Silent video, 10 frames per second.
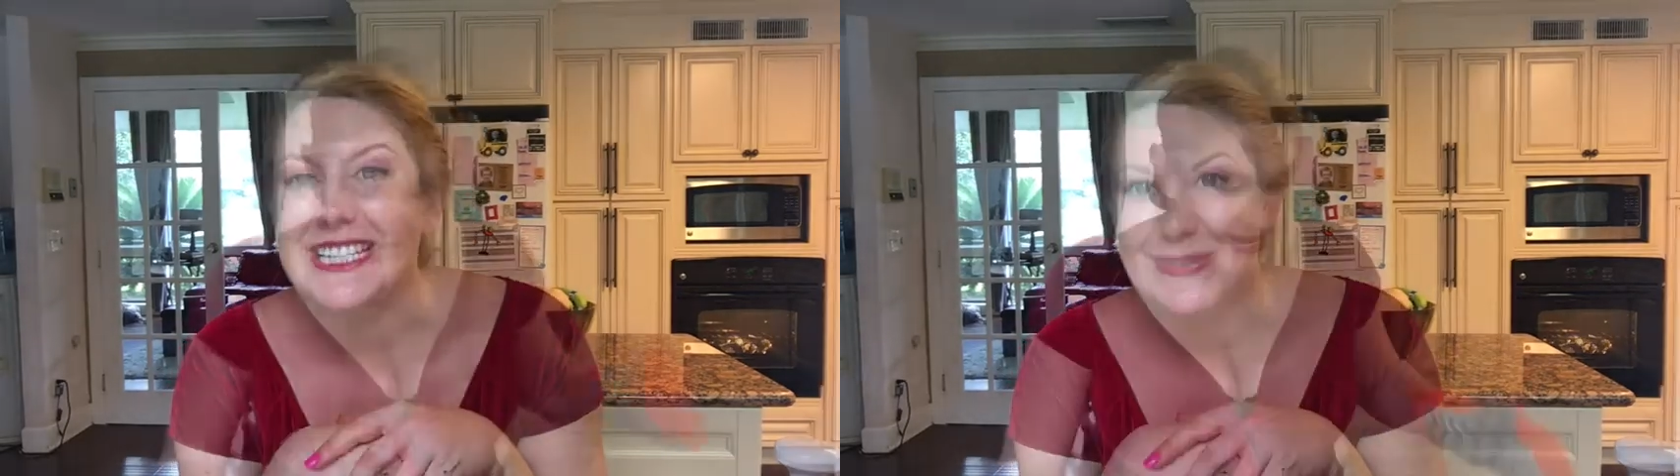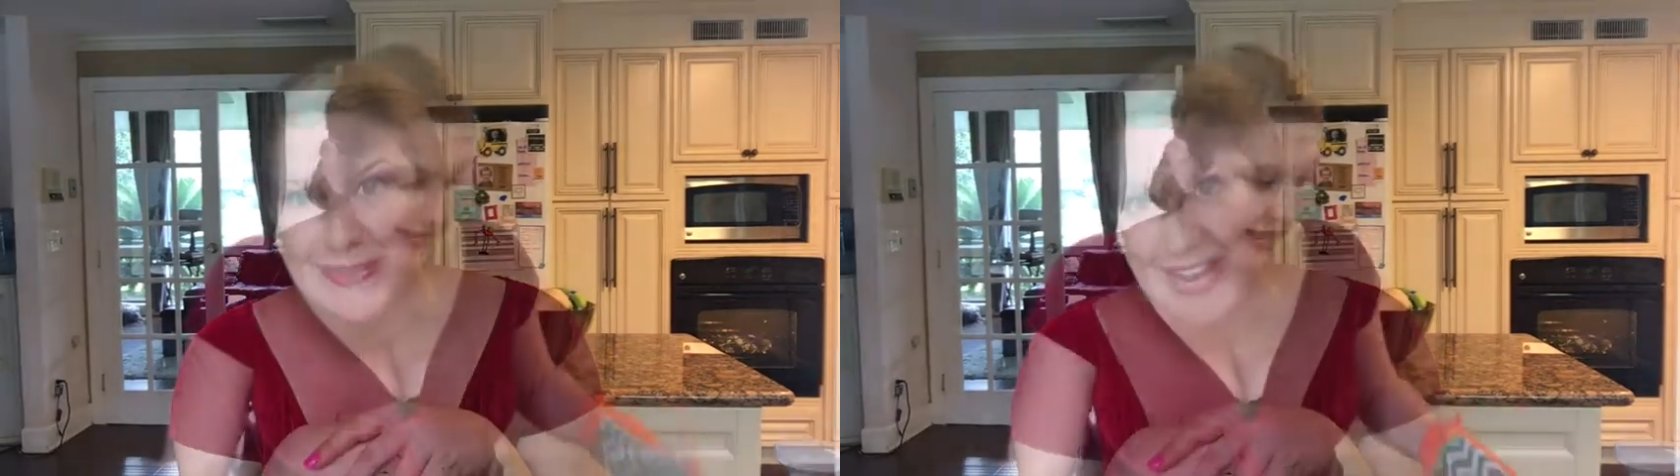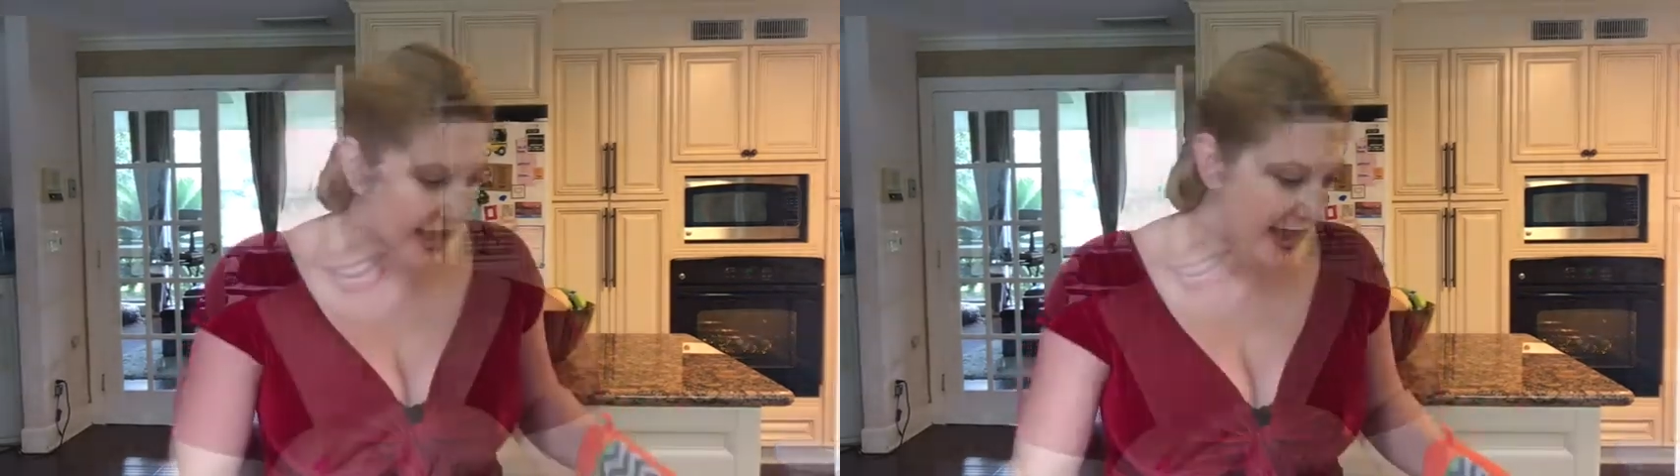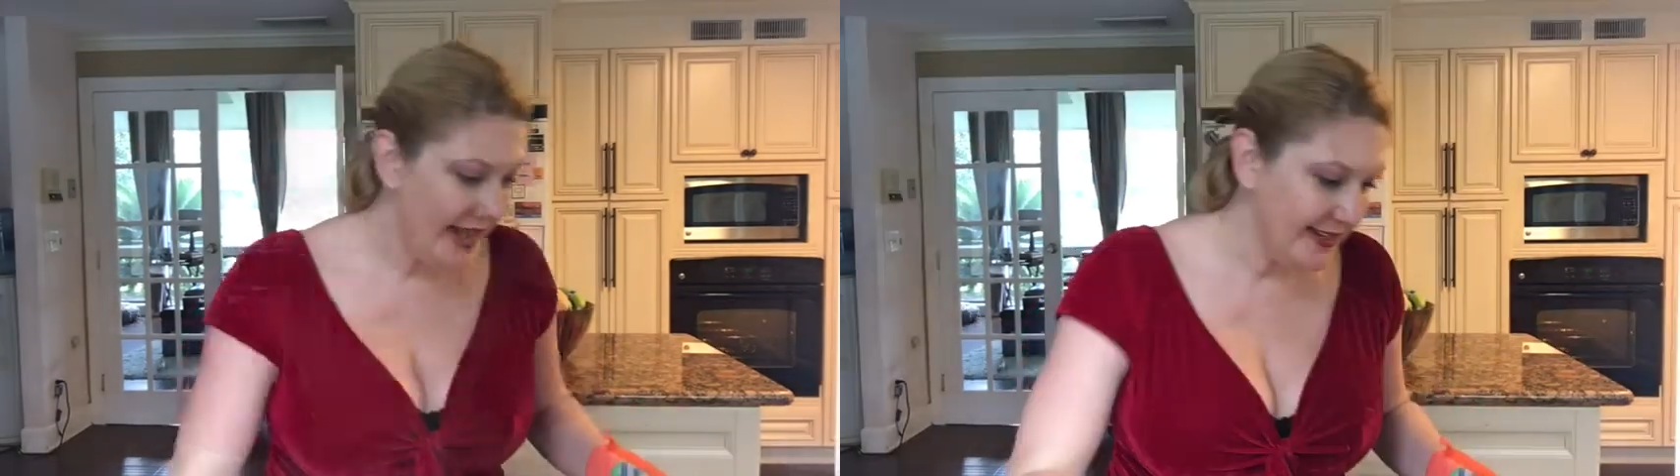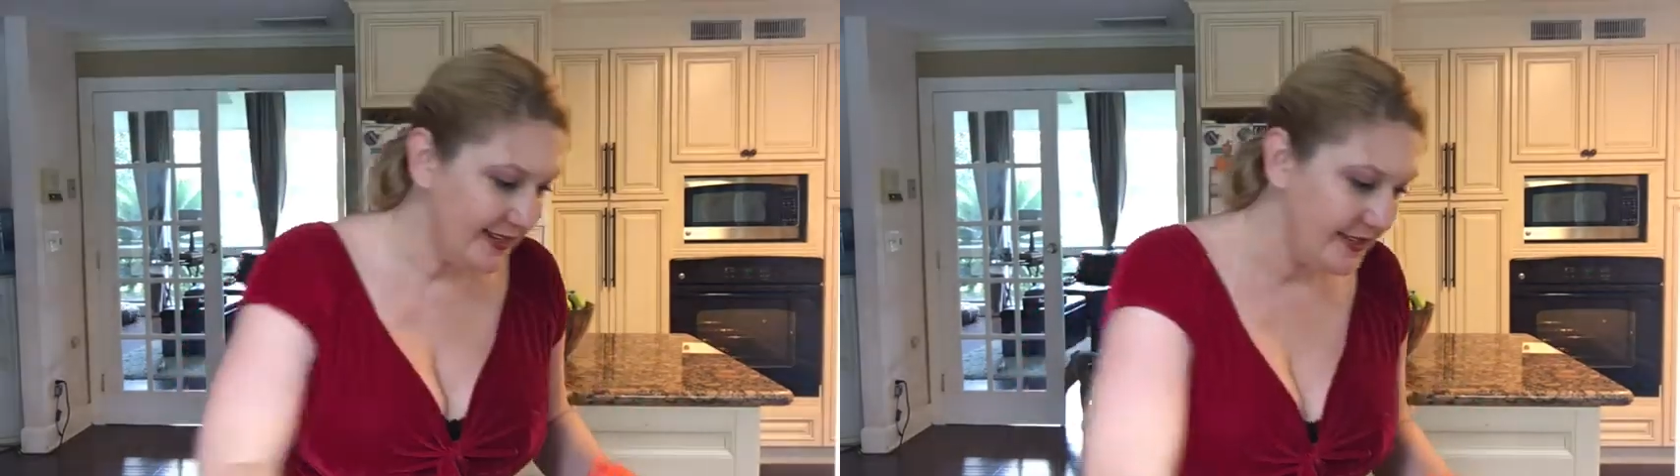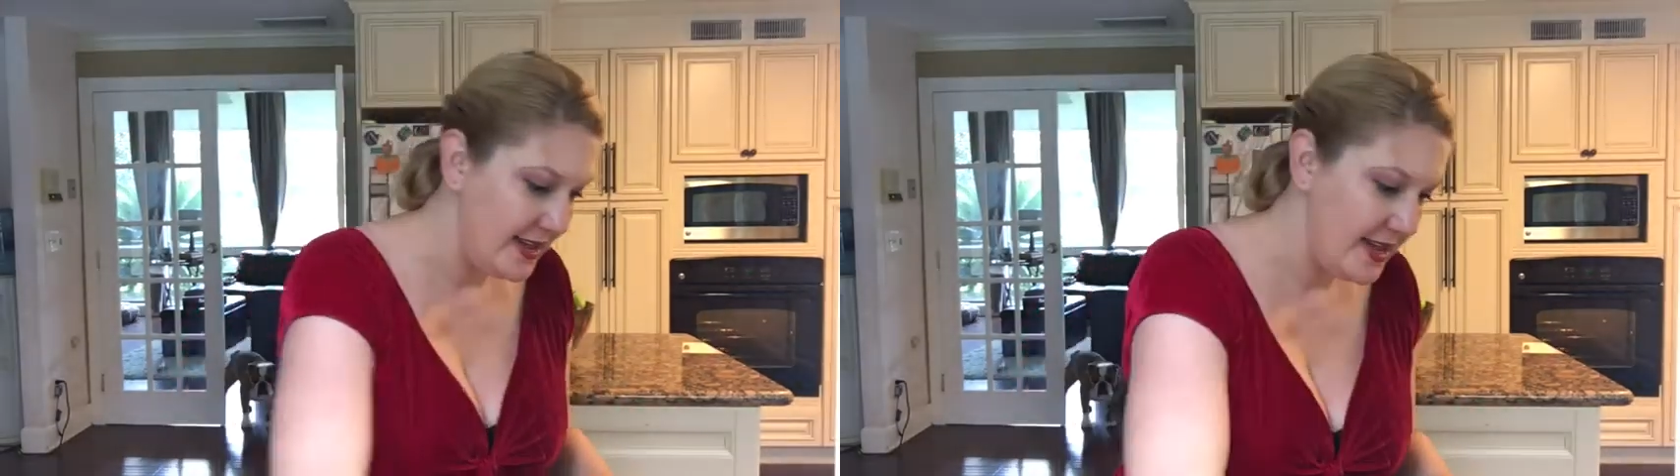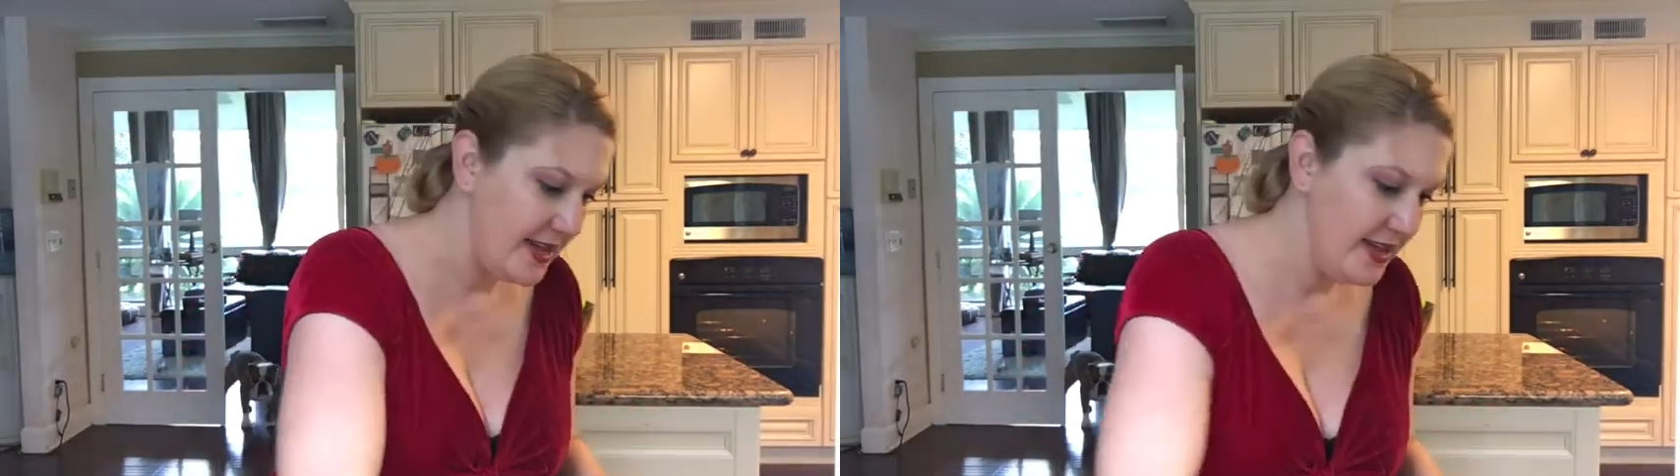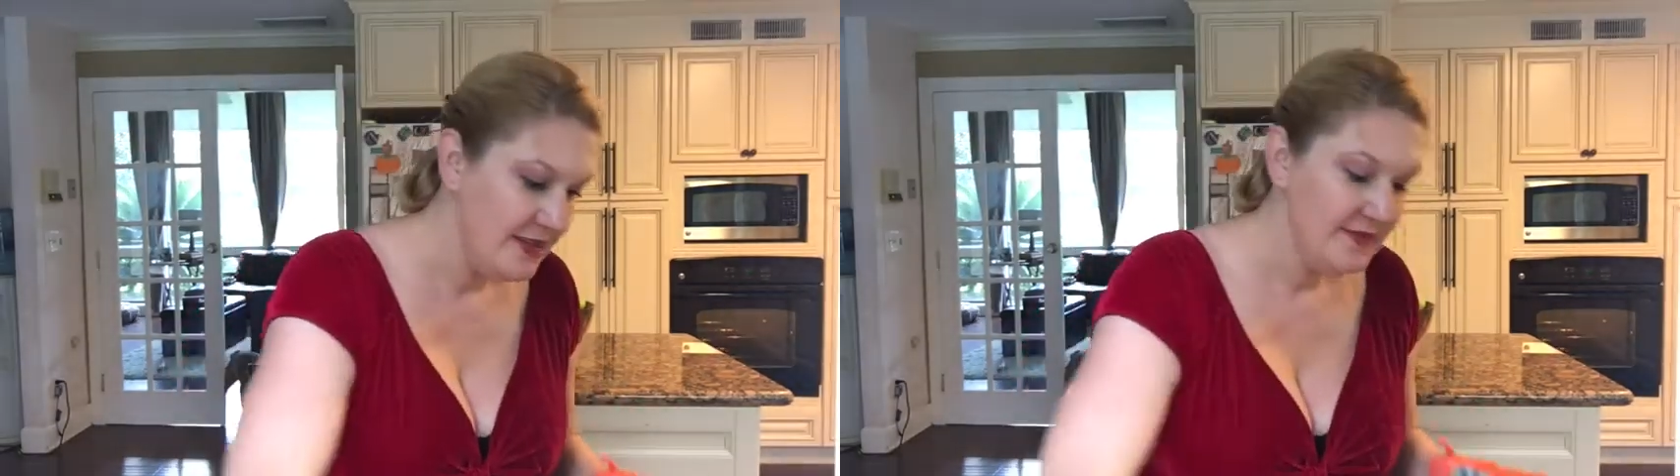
We got the